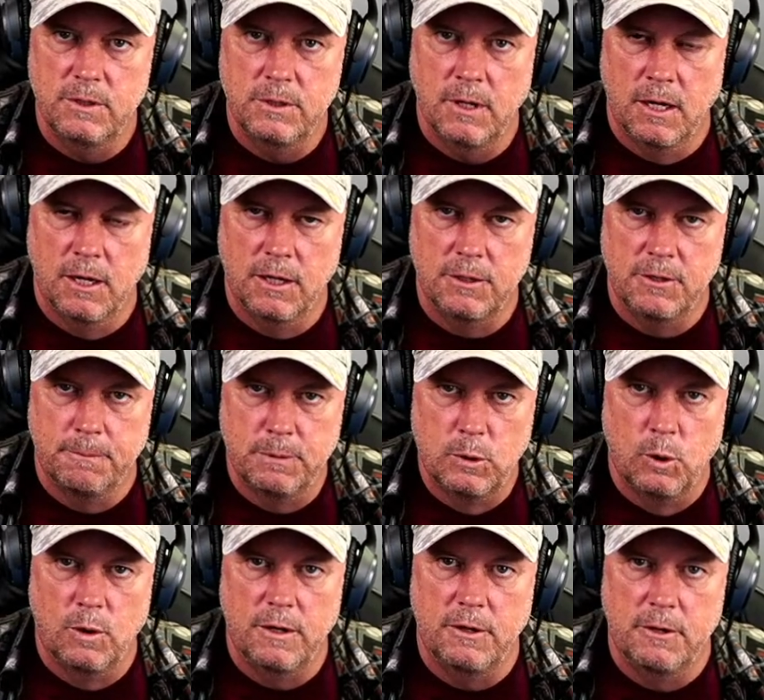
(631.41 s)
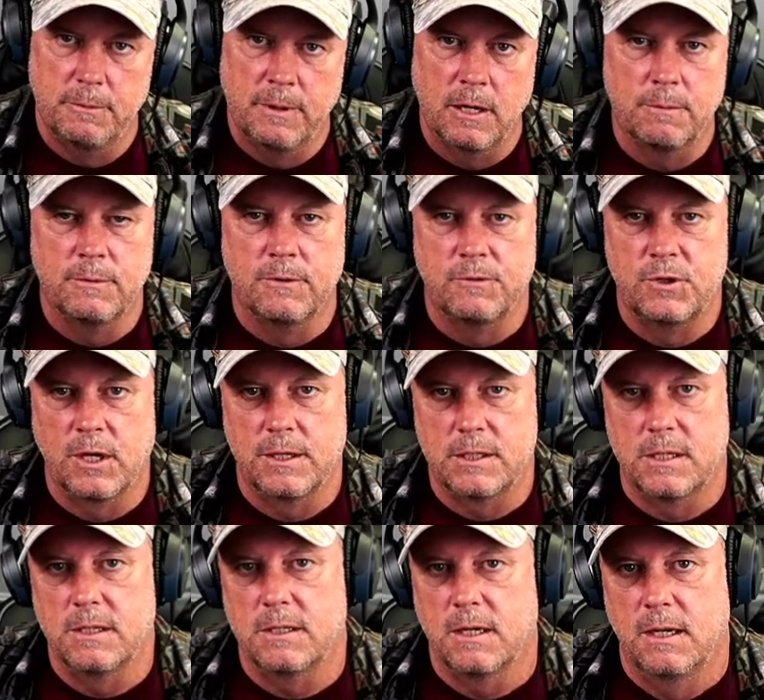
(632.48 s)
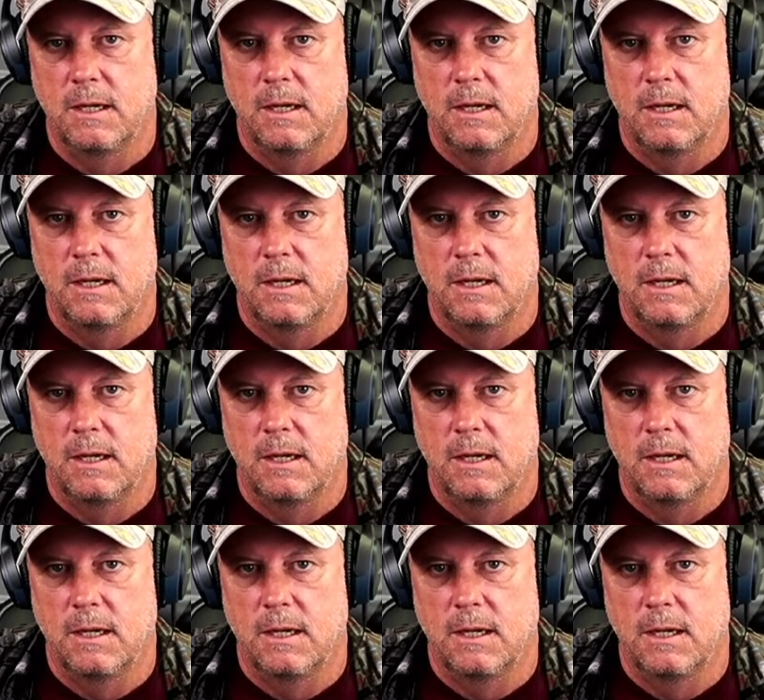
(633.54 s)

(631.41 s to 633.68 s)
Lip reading: deploy the Department of Justice